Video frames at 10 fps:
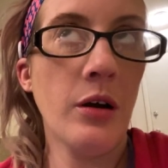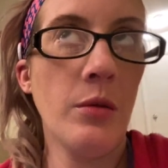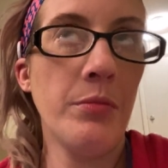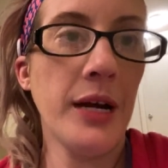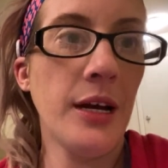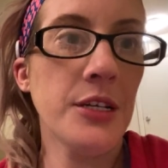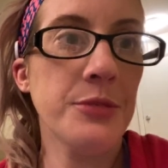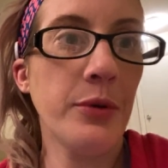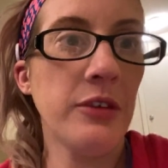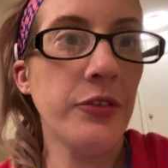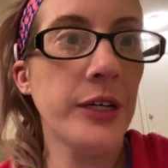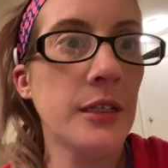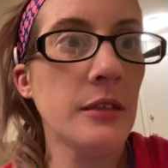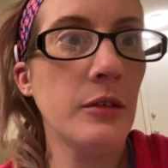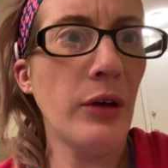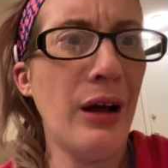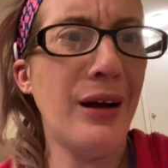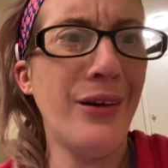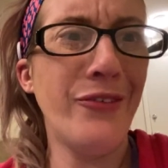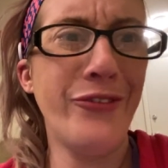my ex-boyfriend
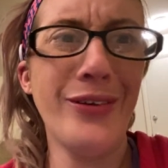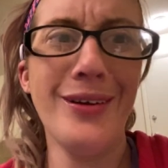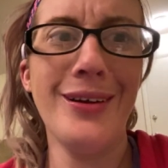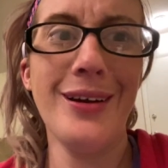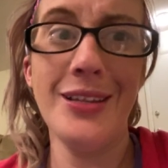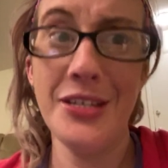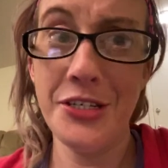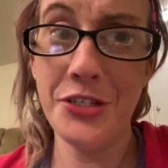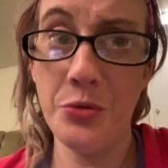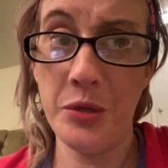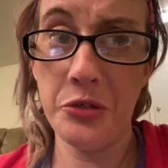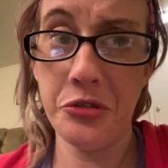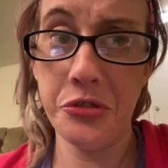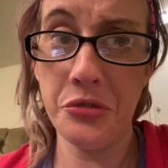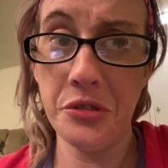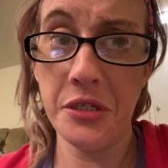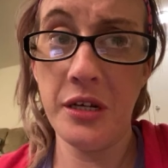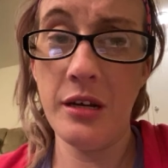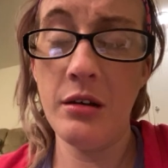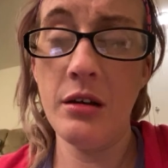of, and this is the weird
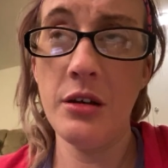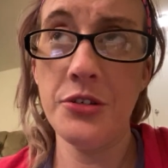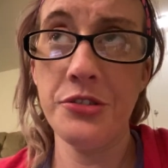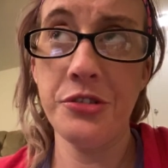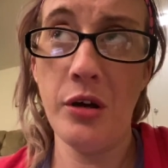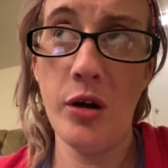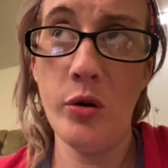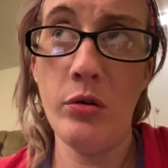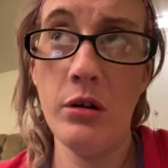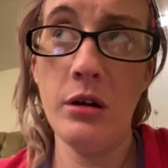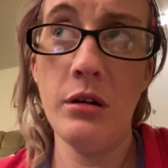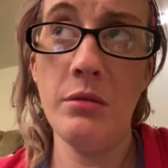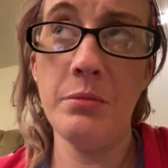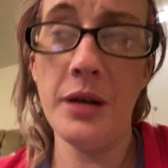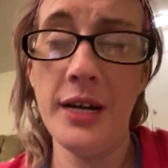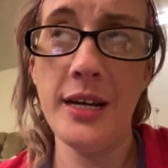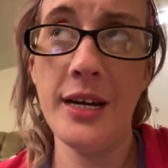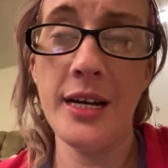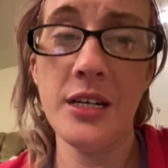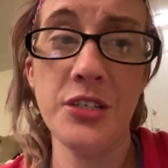story. So my
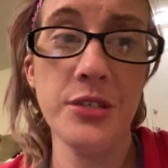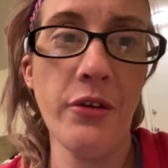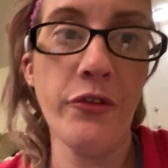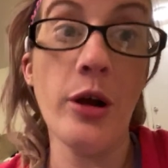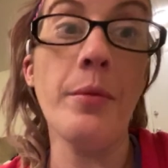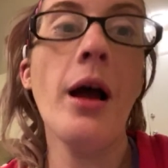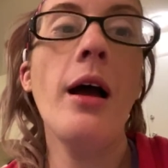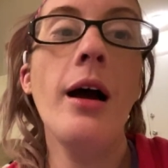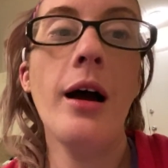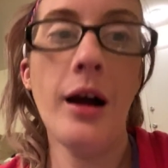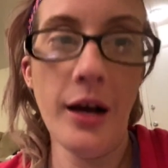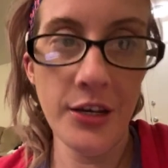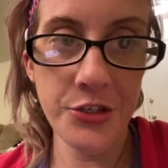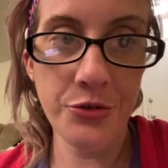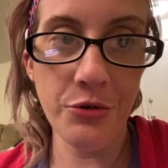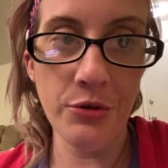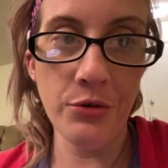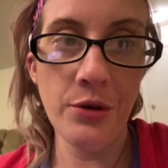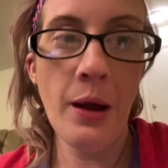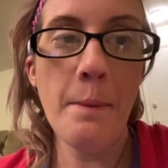ex from high
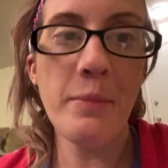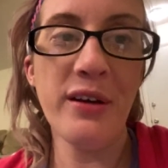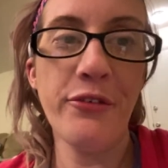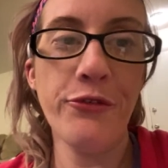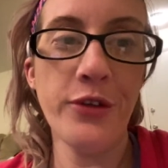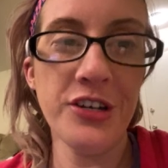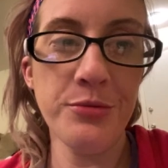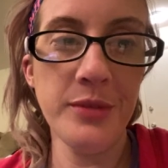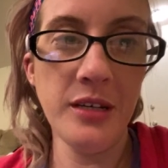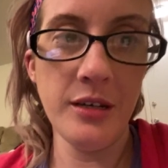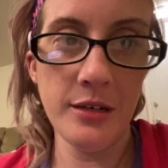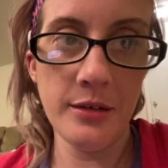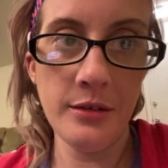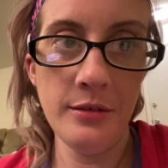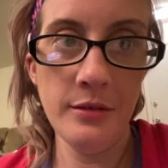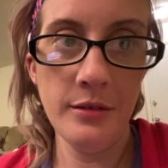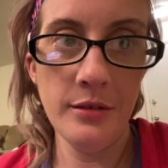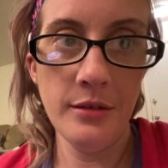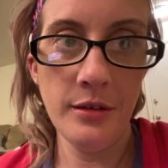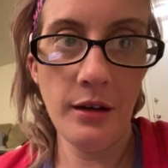school, my freshman year,
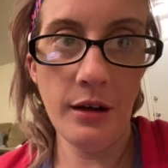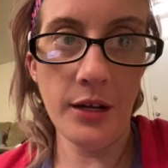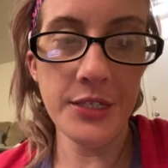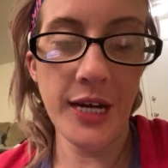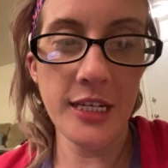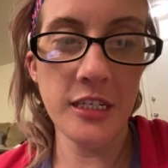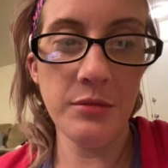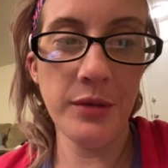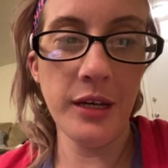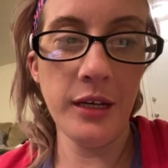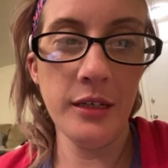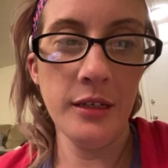contacted me.